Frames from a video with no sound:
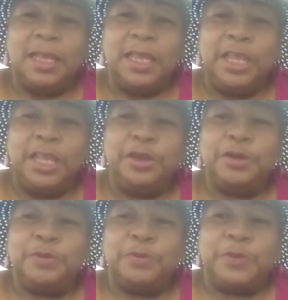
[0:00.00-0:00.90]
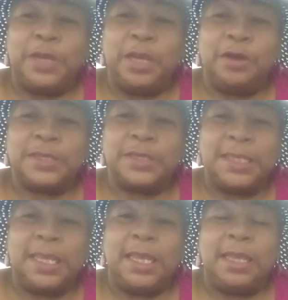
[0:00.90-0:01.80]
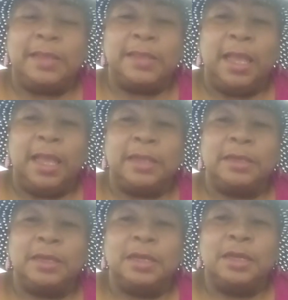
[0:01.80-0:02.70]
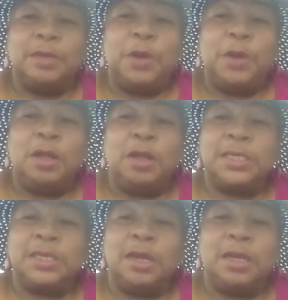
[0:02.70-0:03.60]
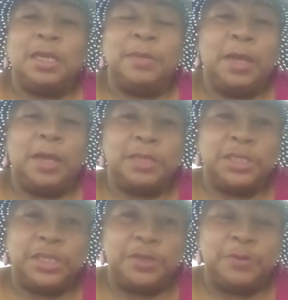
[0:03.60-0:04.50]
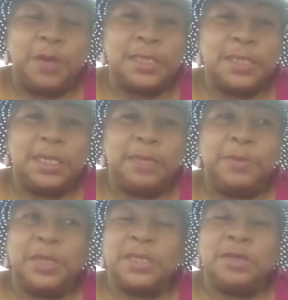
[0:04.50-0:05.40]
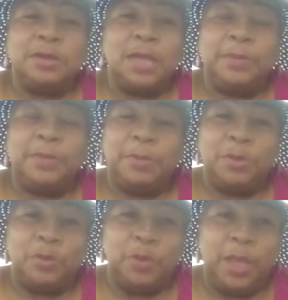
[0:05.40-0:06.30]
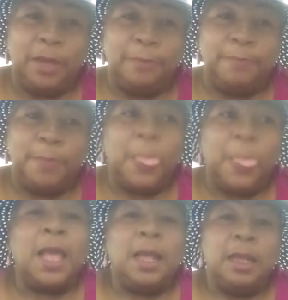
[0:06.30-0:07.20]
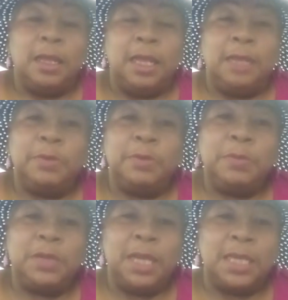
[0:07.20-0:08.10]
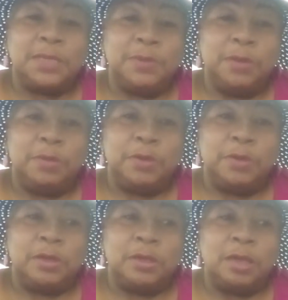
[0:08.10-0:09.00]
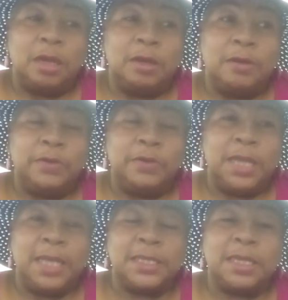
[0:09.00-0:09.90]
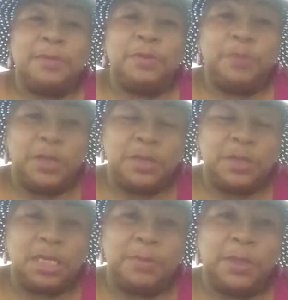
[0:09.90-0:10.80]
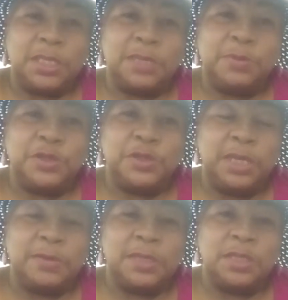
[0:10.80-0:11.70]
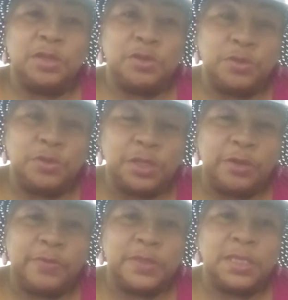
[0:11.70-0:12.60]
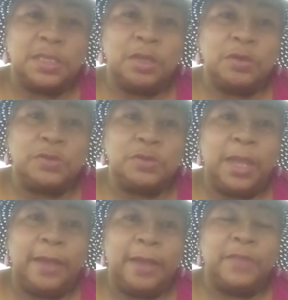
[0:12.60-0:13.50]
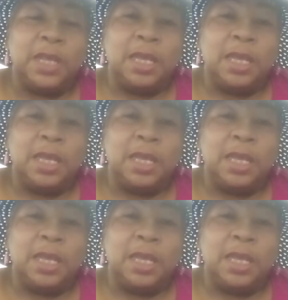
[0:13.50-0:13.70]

here we are seeing that Paul is talking about the generosity, because there are a lot of people who help. And remember last week over the last couple of weeks, we talked about the spiritual gifts and those who are servicing, those who have